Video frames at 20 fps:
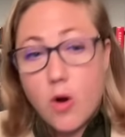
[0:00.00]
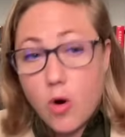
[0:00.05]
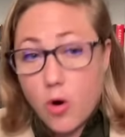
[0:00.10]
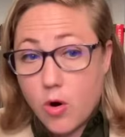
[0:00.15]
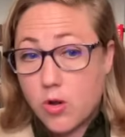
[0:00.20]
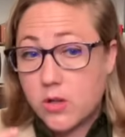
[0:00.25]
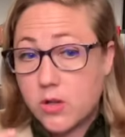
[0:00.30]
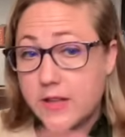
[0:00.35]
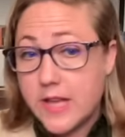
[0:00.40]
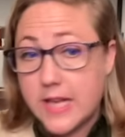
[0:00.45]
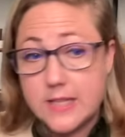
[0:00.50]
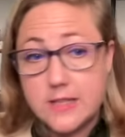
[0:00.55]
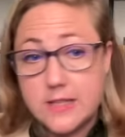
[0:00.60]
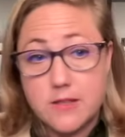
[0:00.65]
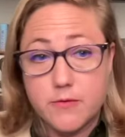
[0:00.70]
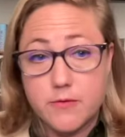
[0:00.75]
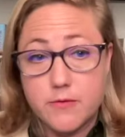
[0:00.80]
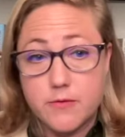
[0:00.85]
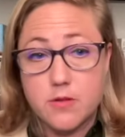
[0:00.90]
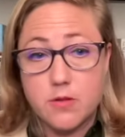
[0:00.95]
All of that
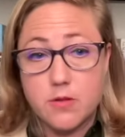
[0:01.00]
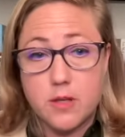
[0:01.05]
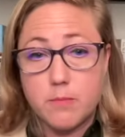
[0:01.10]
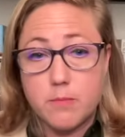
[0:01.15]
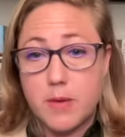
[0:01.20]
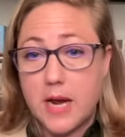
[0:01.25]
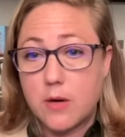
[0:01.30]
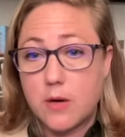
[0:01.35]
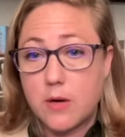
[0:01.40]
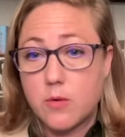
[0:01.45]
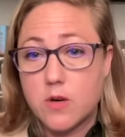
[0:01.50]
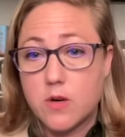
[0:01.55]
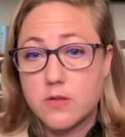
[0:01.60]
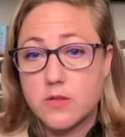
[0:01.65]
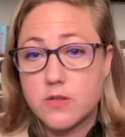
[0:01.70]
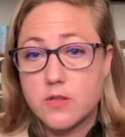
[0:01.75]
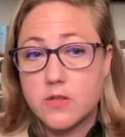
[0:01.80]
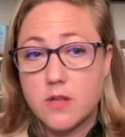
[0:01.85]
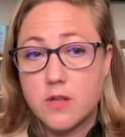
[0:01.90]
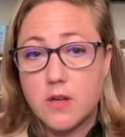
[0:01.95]
stuff is looking
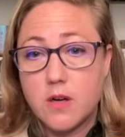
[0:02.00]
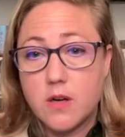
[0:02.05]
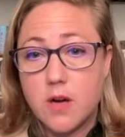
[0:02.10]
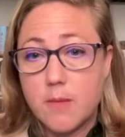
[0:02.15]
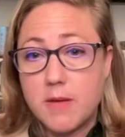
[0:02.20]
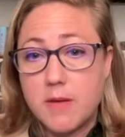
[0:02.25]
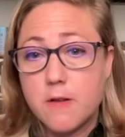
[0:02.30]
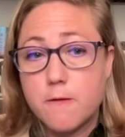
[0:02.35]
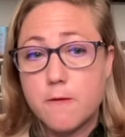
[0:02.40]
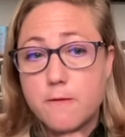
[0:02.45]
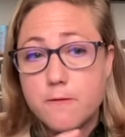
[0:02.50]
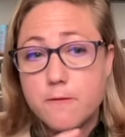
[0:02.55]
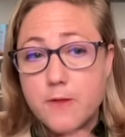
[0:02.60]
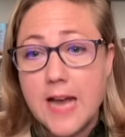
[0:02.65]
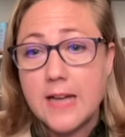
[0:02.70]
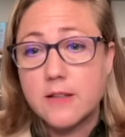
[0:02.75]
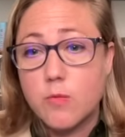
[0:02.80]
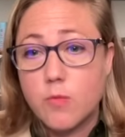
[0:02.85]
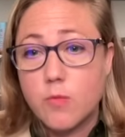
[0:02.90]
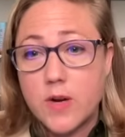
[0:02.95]
backwards. I mean, the
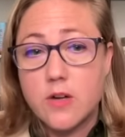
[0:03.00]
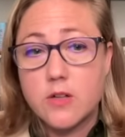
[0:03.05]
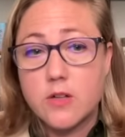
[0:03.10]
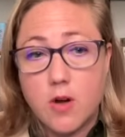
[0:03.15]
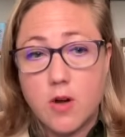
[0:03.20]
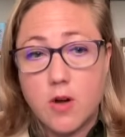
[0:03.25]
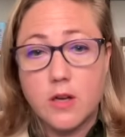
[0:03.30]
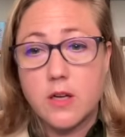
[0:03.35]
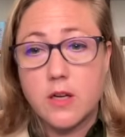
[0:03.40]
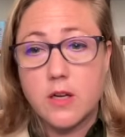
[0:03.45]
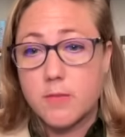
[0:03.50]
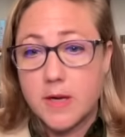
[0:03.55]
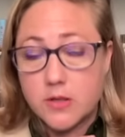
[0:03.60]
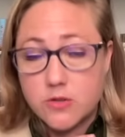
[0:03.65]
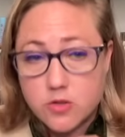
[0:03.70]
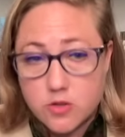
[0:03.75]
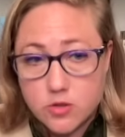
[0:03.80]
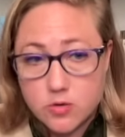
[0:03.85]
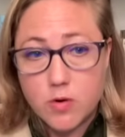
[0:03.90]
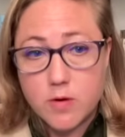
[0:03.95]
fact that we are talking
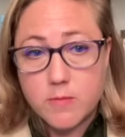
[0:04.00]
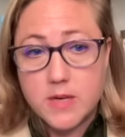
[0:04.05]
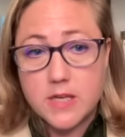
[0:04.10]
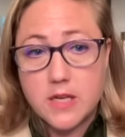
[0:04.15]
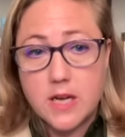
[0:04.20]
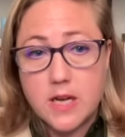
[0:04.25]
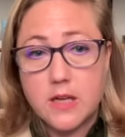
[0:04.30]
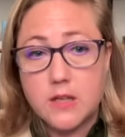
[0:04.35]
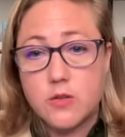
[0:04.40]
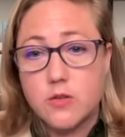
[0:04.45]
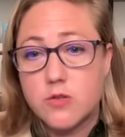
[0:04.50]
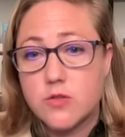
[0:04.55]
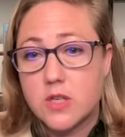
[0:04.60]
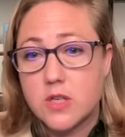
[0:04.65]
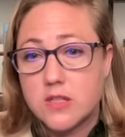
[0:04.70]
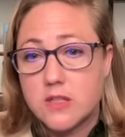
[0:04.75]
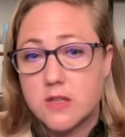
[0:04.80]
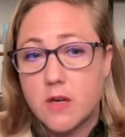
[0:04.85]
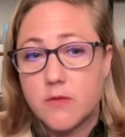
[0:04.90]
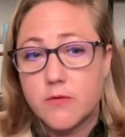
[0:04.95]
about Stormy Daniels
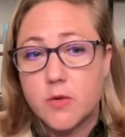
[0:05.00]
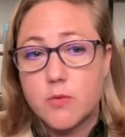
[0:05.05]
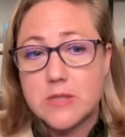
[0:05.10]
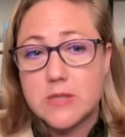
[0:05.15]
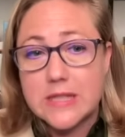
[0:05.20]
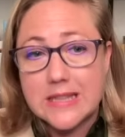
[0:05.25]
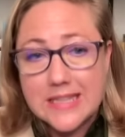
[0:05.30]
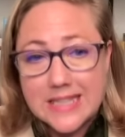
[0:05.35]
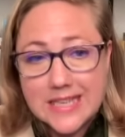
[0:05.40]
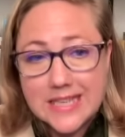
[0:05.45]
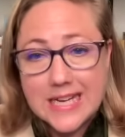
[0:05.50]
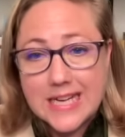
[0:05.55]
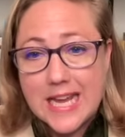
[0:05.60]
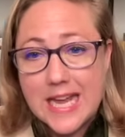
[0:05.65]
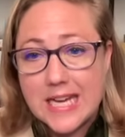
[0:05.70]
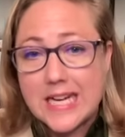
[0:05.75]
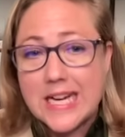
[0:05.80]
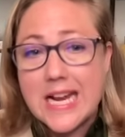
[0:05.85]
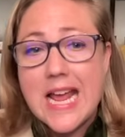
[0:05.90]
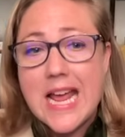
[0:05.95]
and stuff that was
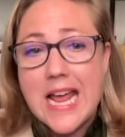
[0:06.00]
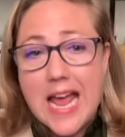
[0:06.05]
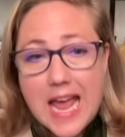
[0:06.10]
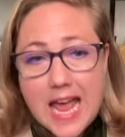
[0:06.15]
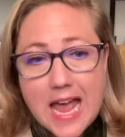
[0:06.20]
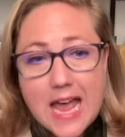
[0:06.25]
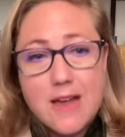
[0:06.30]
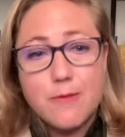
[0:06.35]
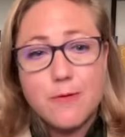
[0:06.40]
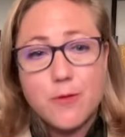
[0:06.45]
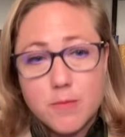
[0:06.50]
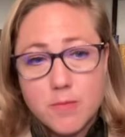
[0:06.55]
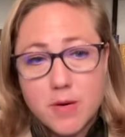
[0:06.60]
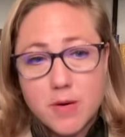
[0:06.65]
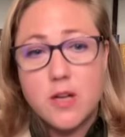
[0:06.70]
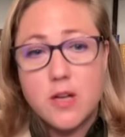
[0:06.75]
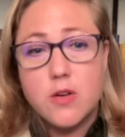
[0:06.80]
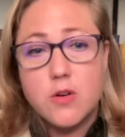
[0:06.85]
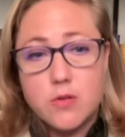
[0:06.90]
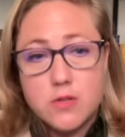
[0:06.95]
litigated,
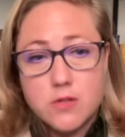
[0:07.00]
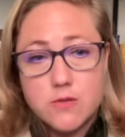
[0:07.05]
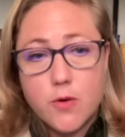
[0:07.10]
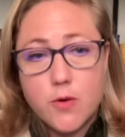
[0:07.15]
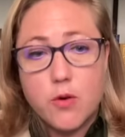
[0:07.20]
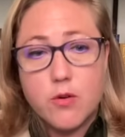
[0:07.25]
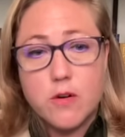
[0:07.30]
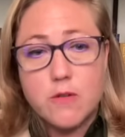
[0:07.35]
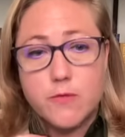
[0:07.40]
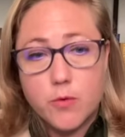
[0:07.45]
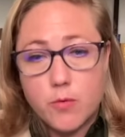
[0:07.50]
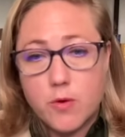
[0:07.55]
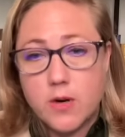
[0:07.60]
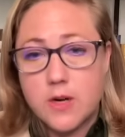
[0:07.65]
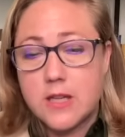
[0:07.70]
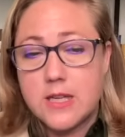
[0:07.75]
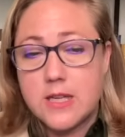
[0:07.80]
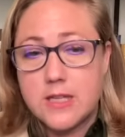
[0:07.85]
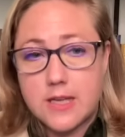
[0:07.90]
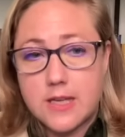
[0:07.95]
everybody who has voted for one
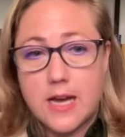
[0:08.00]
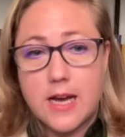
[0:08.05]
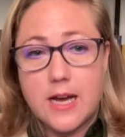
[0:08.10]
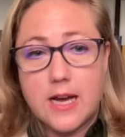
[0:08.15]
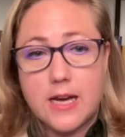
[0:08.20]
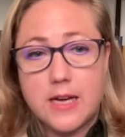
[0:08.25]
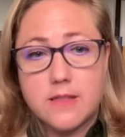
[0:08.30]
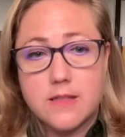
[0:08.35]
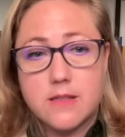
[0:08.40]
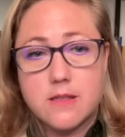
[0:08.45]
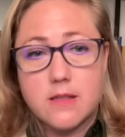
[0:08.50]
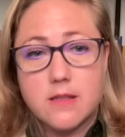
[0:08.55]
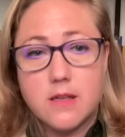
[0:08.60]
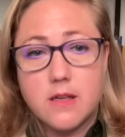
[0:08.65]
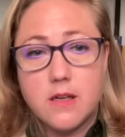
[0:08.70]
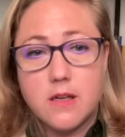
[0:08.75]
of these guys